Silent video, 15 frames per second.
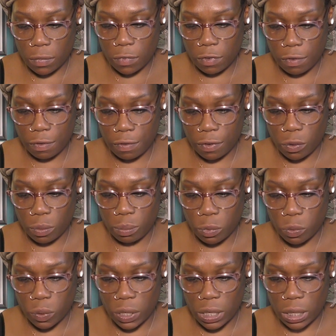Full
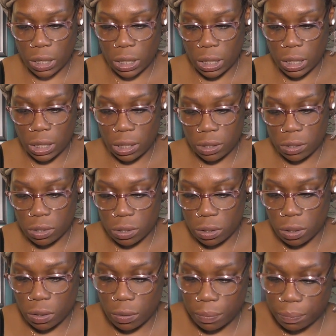moon in
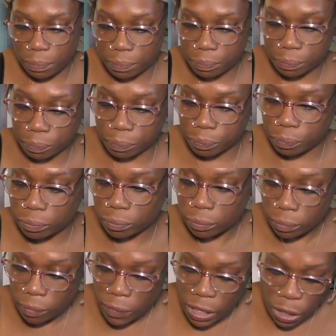Cancer.
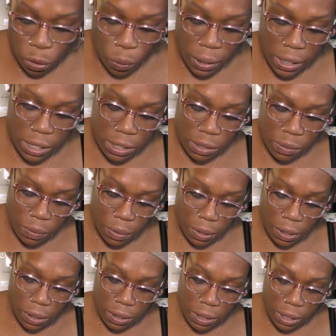Queen of
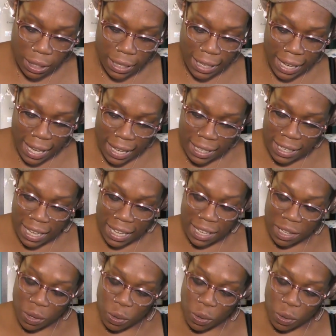Swords again, and the